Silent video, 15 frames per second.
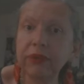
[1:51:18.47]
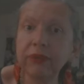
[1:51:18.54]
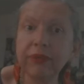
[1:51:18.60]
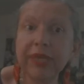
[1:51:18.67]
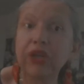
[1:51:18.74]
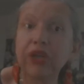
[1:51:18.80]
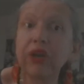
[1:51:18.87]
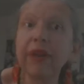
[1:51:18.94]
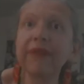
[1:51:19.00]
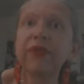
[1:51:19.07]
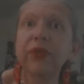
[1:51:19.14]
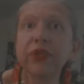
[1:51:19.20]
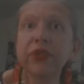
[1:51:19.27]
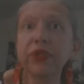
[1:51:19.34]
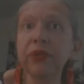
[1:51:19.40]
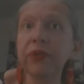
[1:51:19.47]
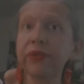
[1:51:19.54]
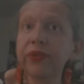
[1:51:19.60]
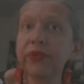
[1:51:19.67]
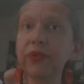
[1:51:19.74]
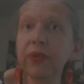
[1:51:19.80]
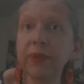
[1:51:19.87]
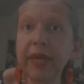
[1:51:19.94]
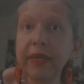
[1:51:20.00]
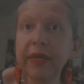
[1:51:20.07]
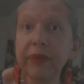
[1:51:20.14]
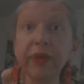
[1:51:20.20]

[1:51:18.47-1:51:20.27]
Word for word: we cannot afford to lose nobody.